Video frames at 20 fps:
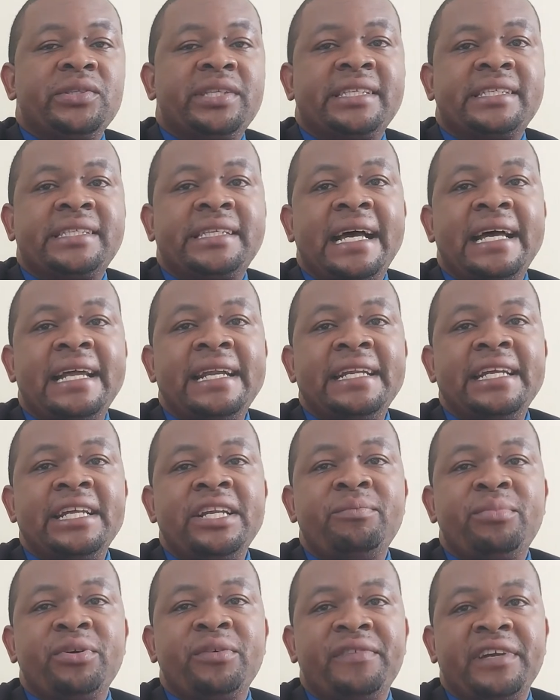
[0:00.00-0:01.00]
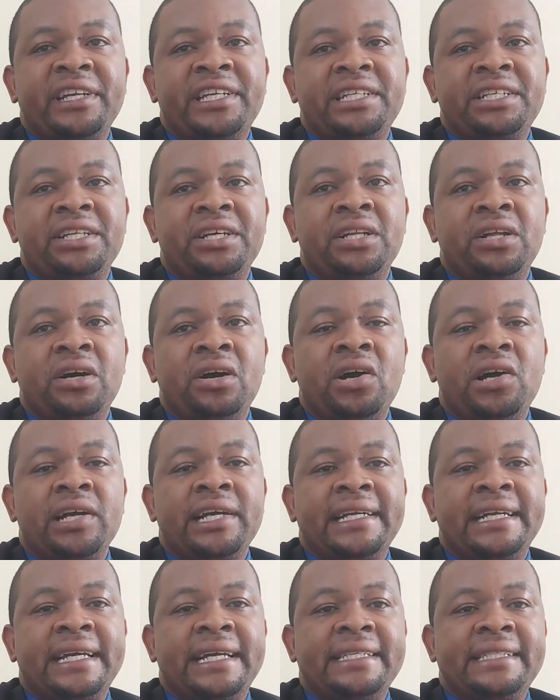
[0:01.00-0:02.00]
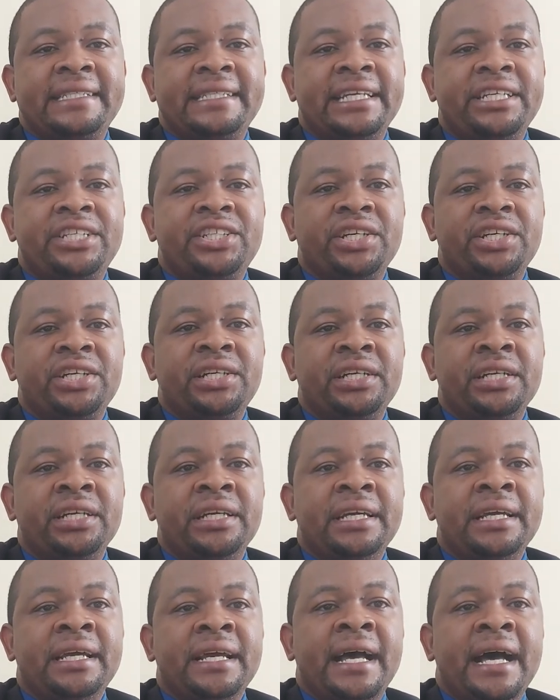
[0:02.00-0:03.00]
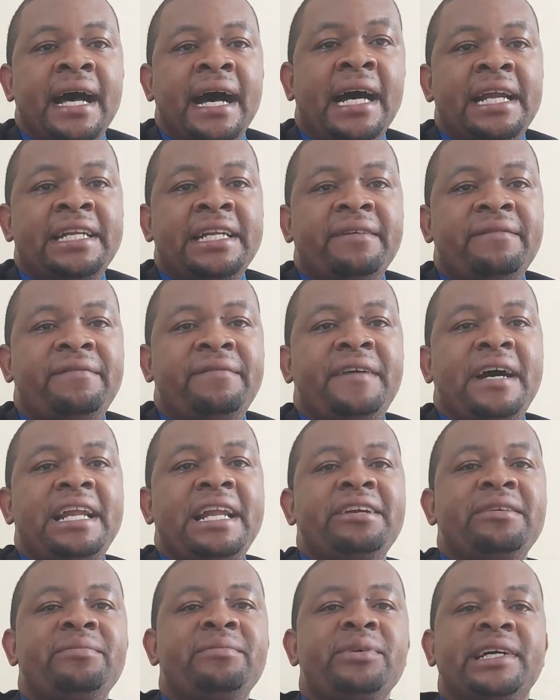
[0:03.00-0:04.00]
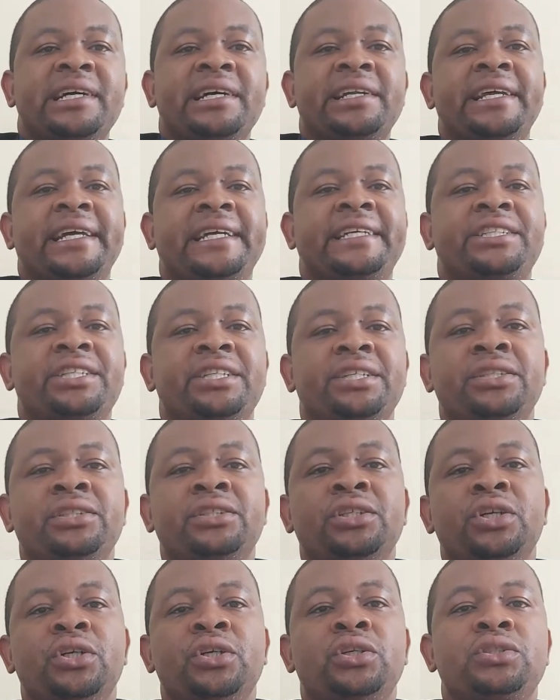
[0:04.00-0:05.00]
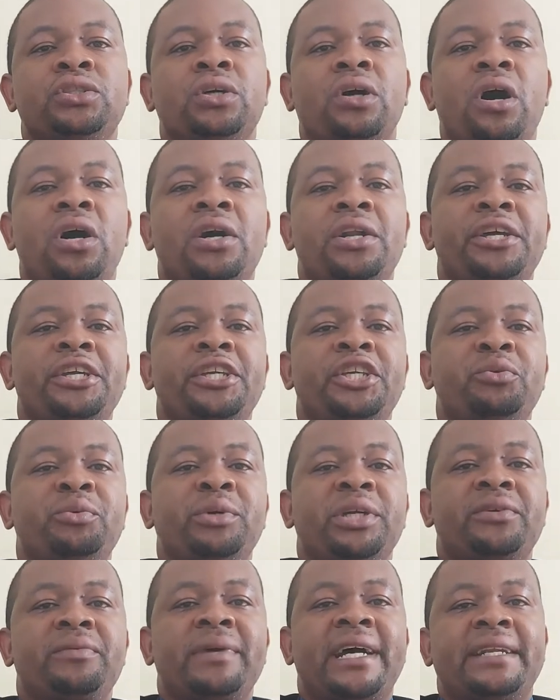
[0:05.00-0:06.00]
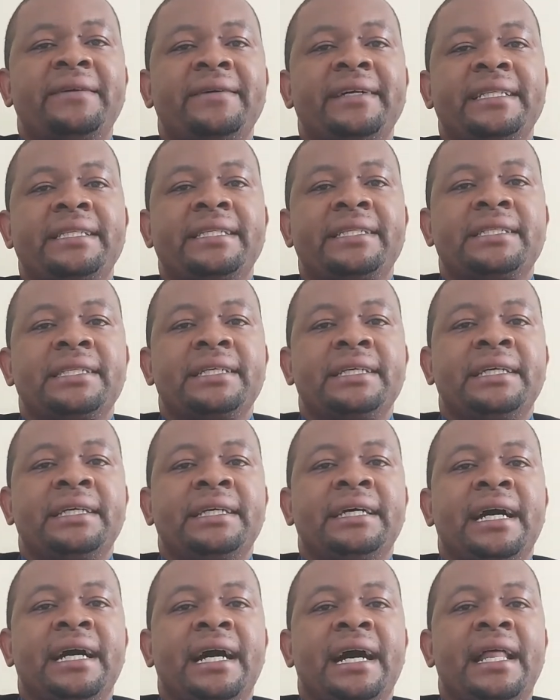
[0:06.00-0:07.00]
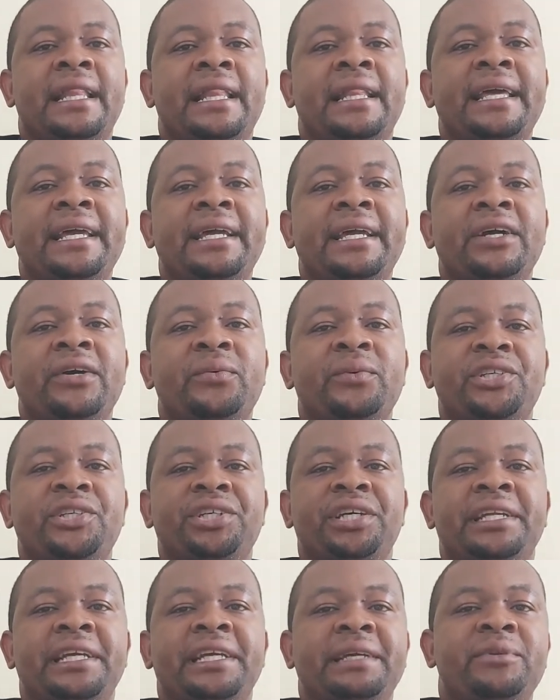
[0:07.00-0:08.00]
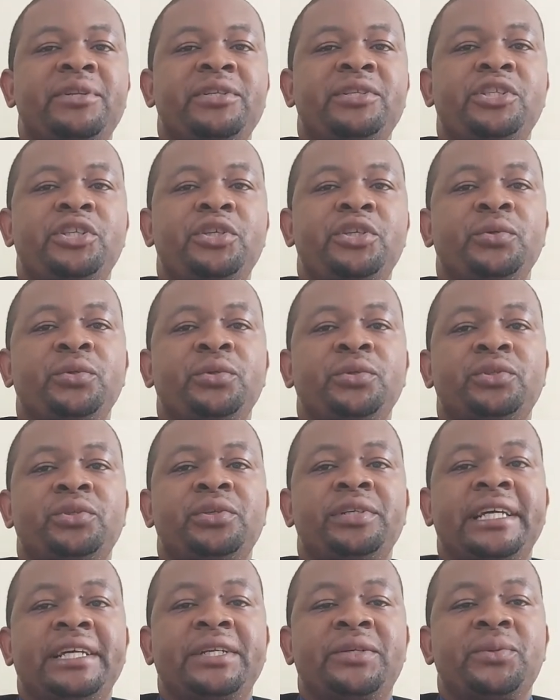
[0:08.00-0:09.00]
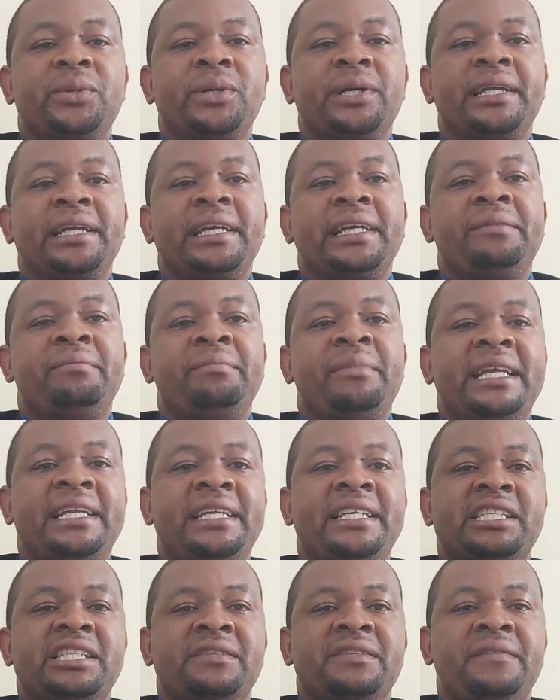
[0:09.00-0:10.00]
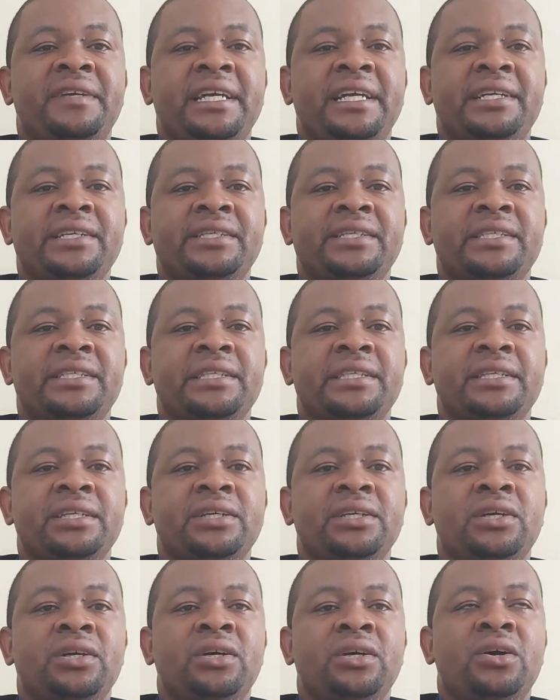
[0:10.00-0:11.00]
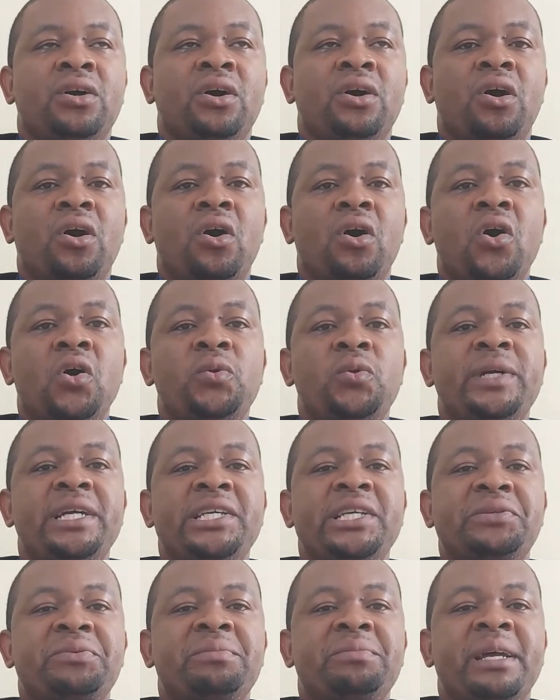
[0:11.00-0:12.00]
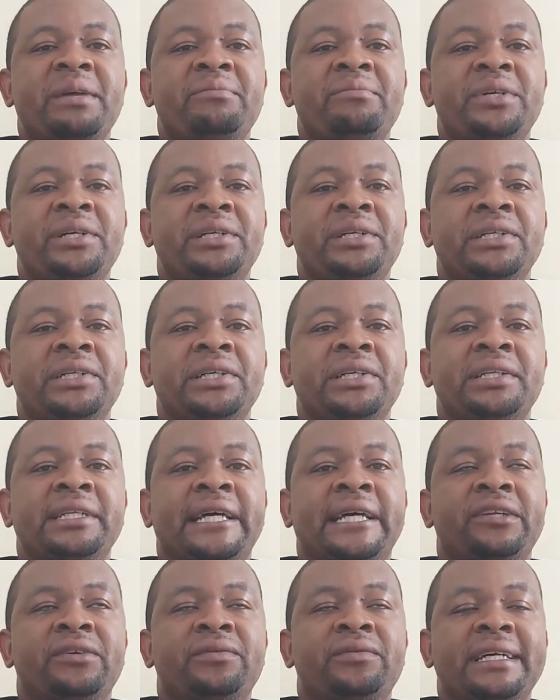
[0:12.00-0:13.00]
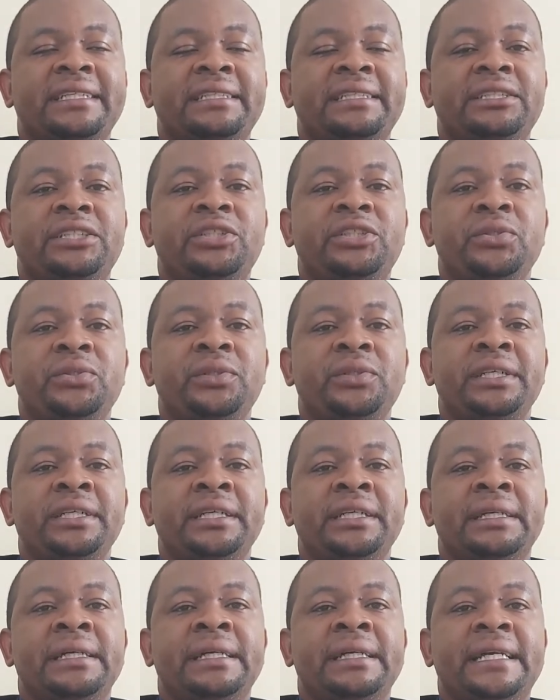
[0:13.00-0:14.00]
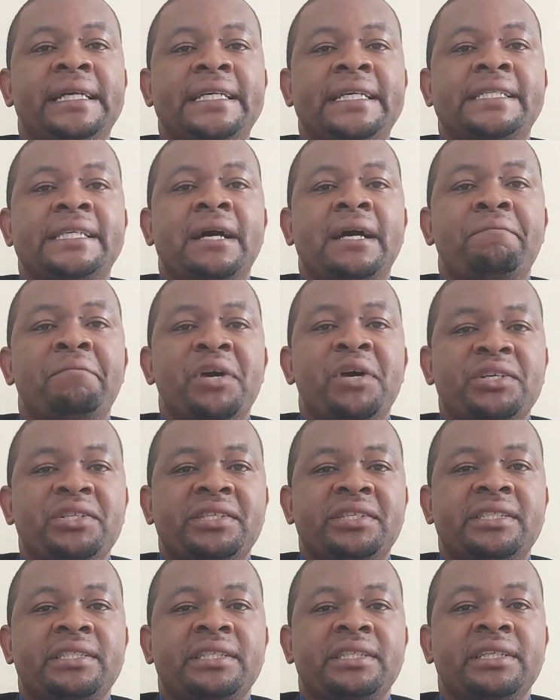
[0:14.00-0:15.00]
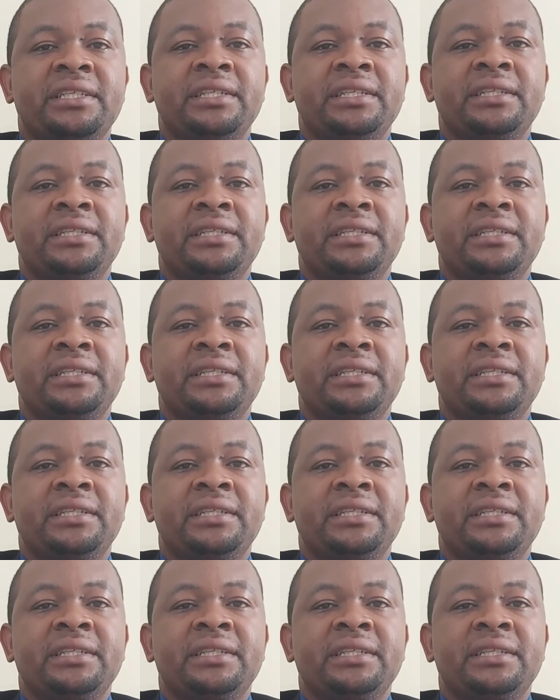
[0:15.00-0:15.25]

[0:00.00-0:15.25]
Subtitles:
outstanding professional organization and a valuable connection to other UWE graduates, a link which enables you to network in many spheres. Always remember that gratitude is a must.